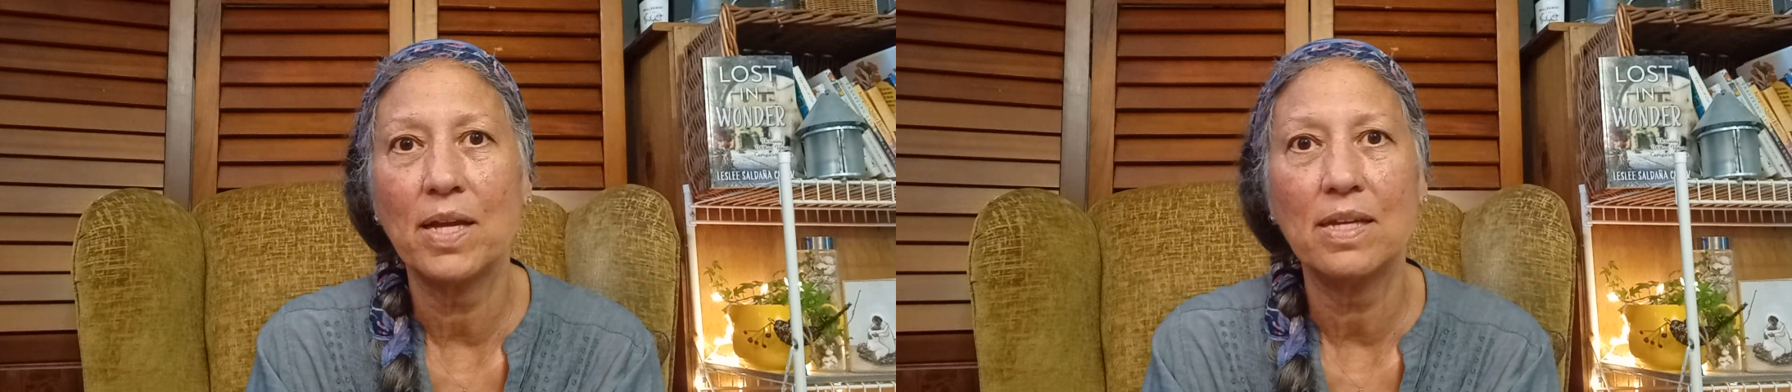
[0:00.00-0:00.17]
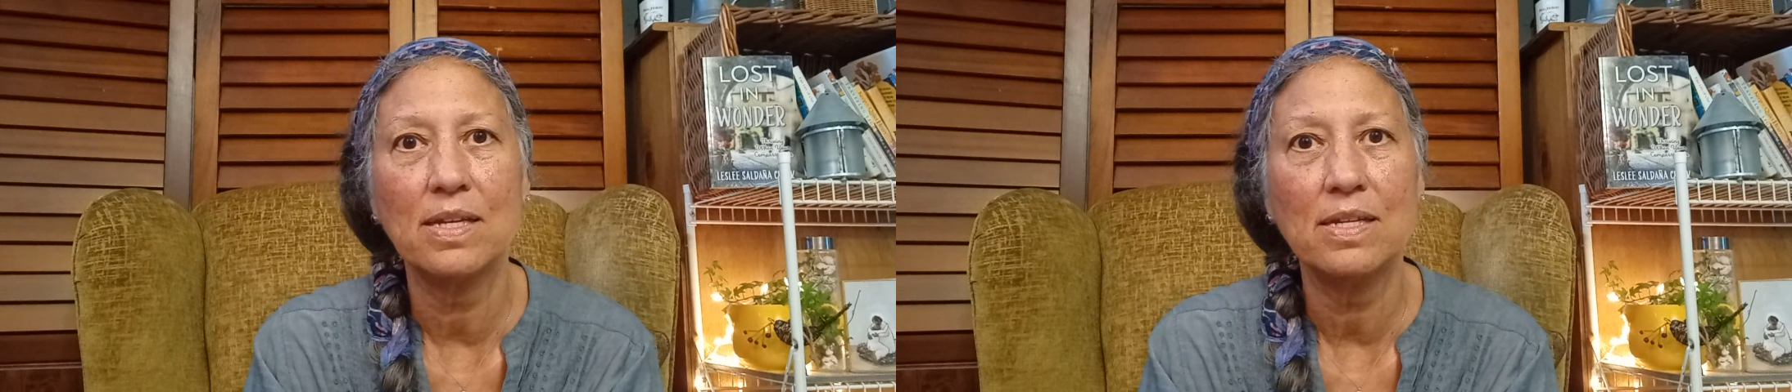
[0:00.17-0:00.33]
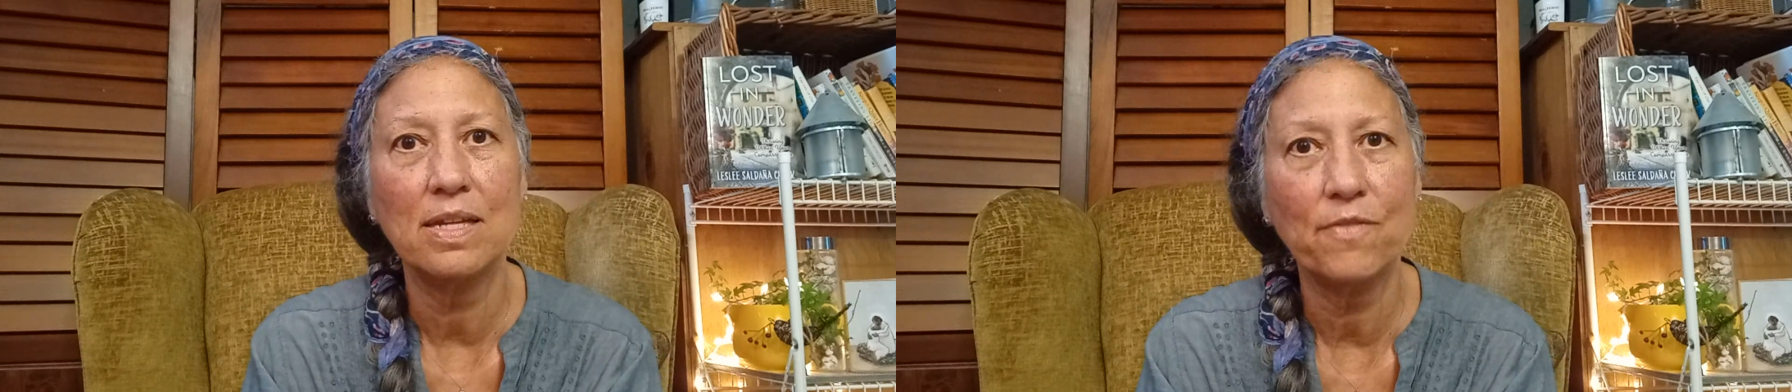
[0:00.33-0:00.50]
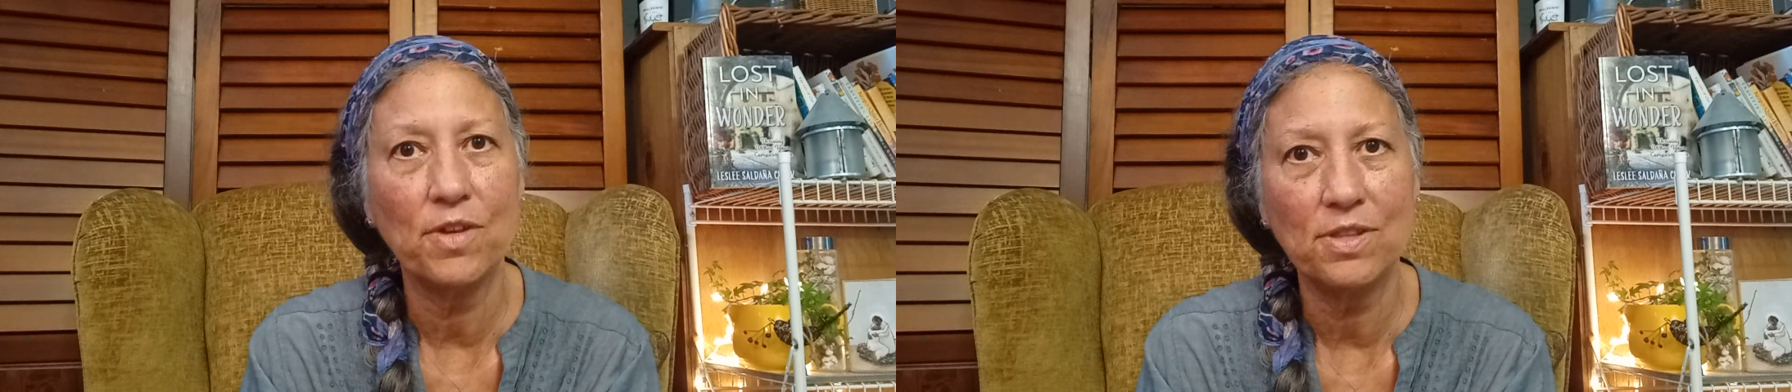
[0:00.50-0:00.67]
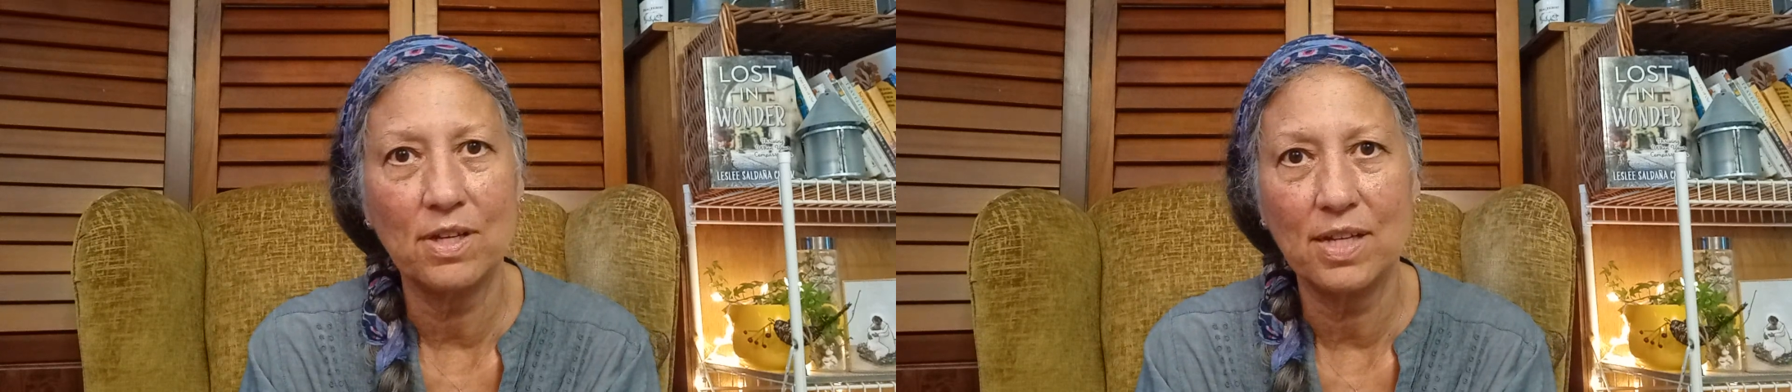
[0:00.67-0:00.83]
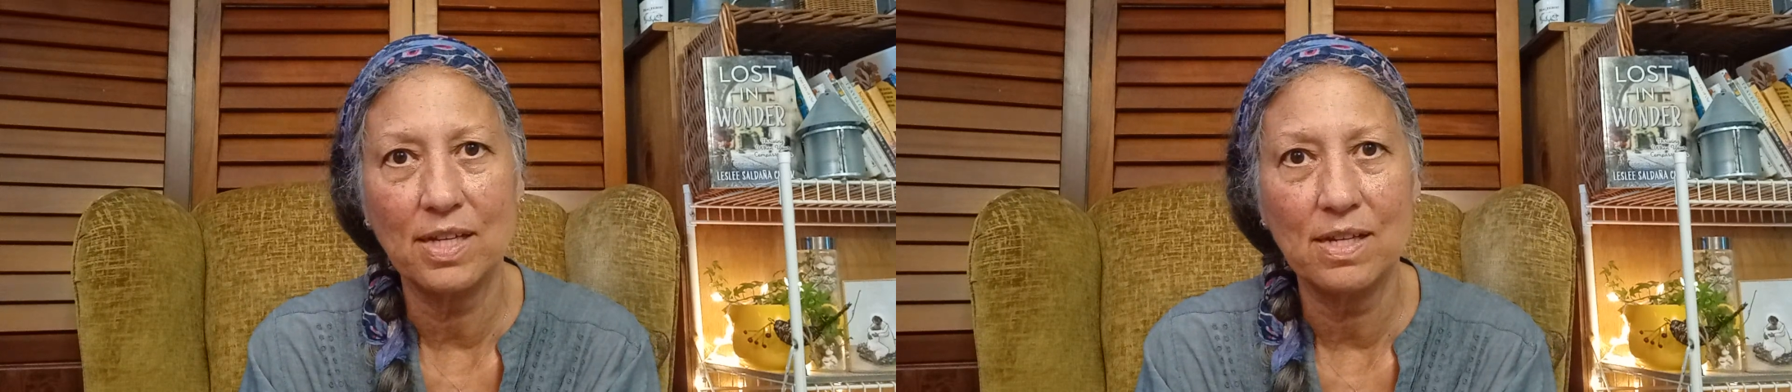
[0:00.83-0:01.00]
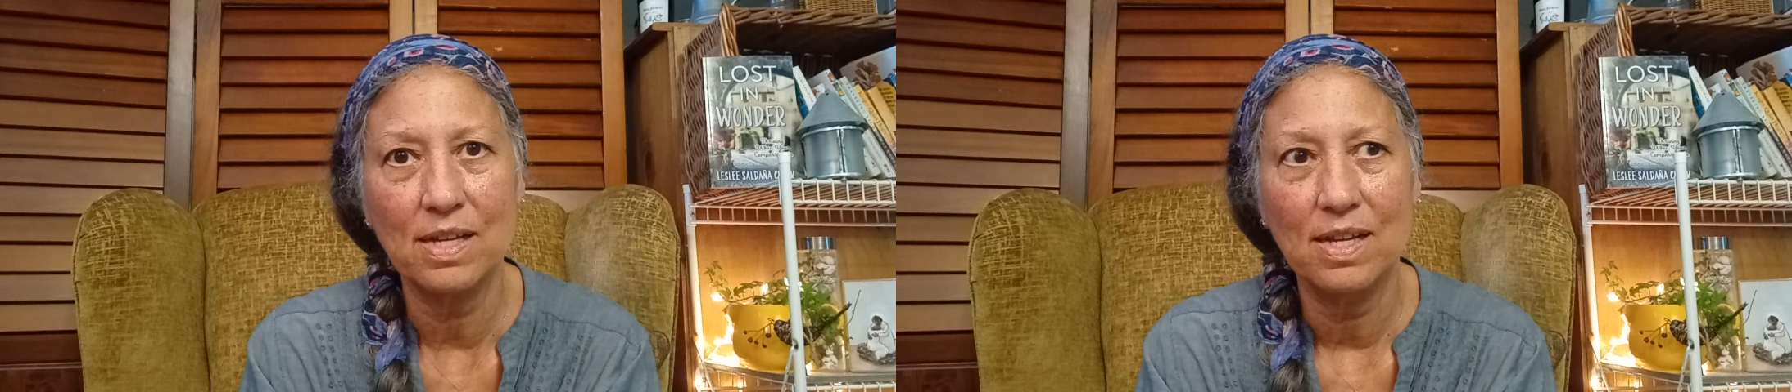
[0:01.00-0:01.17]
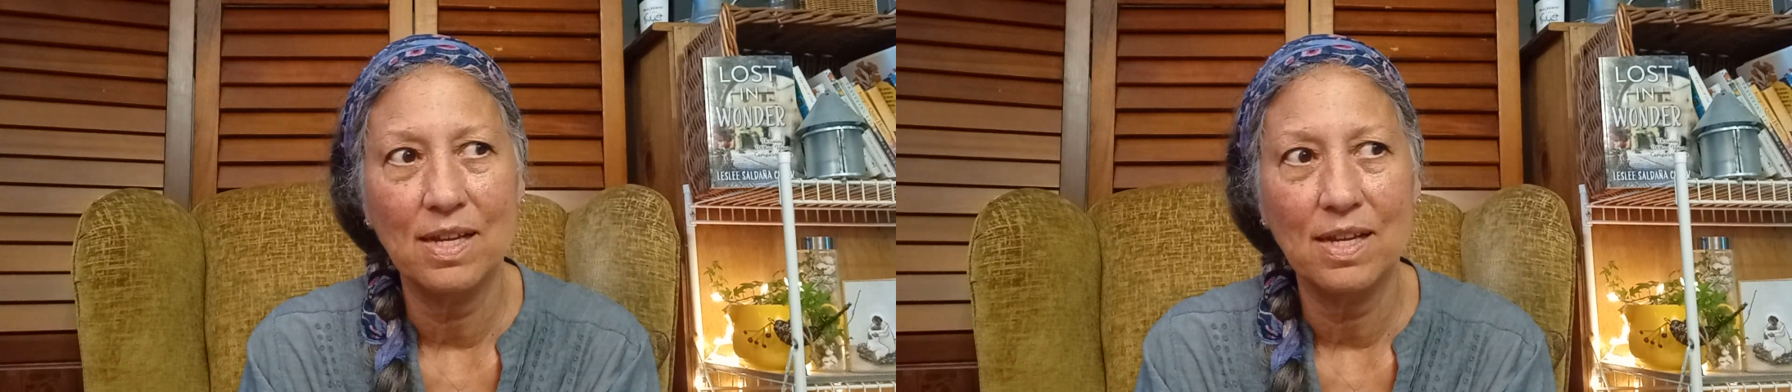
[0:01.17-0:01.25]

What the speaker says: I never thought I'd